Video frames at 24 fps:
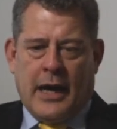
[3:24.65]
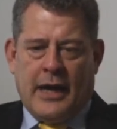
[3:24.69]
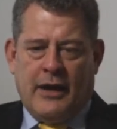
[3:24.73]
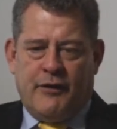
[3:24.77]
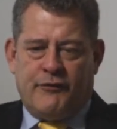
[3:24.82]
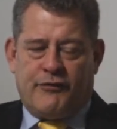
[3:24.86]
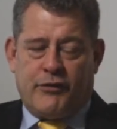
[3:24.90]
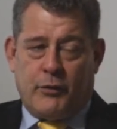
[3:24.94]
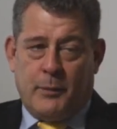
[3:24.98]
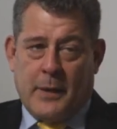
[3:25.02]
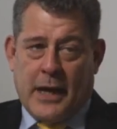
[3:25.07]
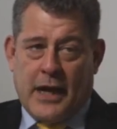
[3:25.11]

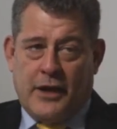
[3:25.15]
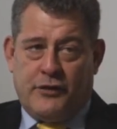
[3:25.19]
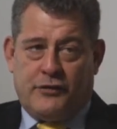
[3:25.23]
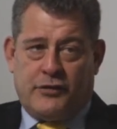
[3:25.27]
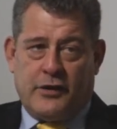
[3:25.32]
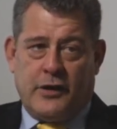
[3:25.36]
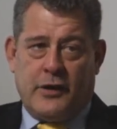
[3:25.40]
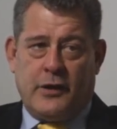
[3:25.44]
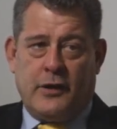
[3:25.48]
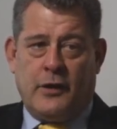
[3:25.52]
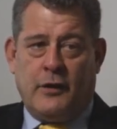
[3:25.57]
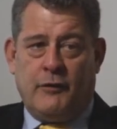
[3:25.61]

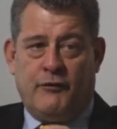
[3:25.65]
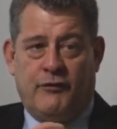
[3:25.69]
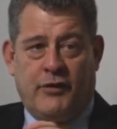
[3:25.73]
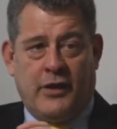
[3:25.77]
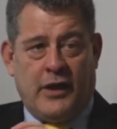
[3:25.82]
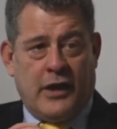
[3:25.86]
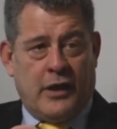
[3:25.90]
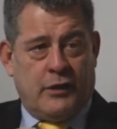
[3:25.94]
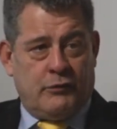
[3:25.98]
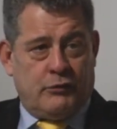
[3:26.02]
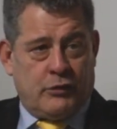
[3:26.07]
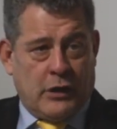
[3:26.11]
information
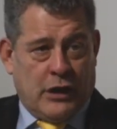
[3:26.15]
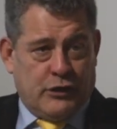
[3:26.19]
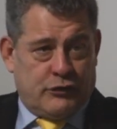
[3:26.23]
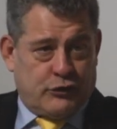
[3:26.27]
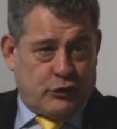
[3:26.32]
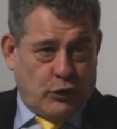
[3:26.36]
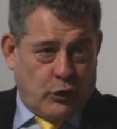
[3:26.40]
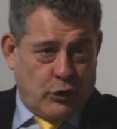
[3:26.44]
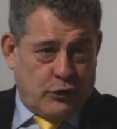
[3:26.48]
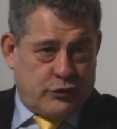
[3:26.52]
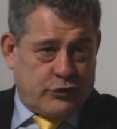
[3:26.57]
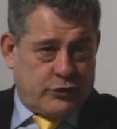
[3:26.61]
via
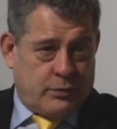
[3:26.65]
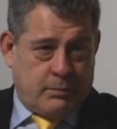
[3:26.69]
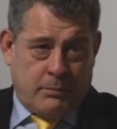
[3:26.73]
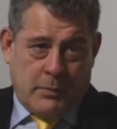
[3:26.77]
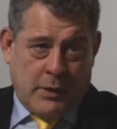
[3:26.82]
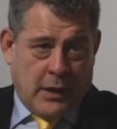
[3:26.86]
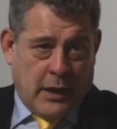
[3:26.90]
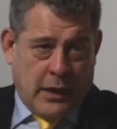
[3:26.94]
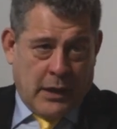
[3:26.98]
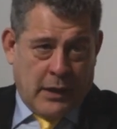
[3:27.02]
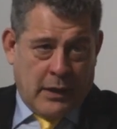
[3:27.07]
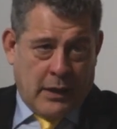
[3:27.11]
search
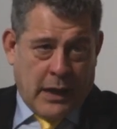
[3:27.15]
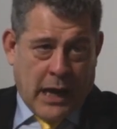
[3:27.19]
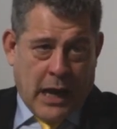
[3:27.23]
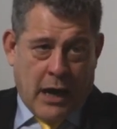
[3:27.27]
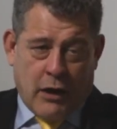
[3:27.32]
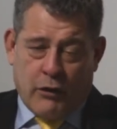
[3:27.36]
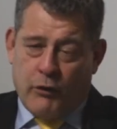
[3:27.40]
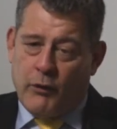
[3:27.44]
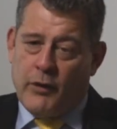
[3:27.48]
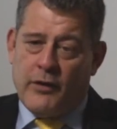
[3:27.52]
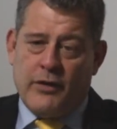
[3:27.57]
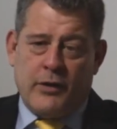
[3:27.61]

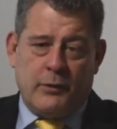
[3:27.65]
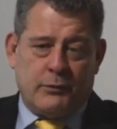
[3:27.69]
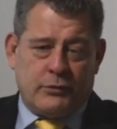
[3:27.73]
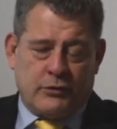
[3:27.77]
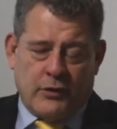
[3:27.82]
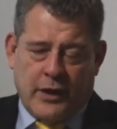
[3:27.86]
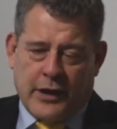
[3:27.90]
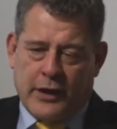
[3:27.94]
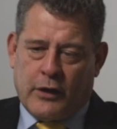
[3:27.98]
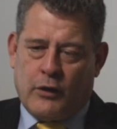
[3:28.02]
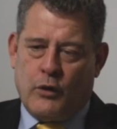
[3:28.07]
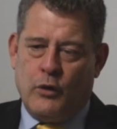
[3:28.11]

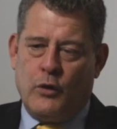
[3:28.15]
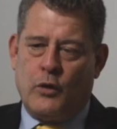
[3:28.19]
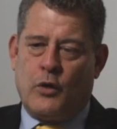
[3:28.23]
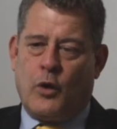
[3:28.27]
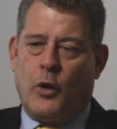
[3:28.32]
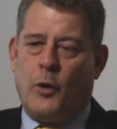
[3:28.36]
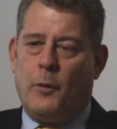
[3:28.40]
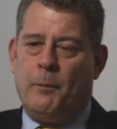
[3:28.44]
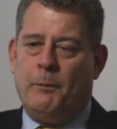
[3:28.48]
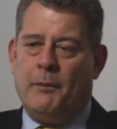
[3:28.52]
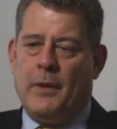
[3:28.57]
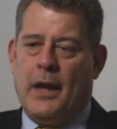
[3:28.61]
algorithms like
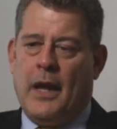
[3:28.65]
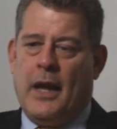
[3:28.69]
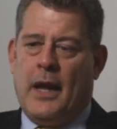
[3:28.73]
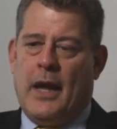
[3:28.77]
Google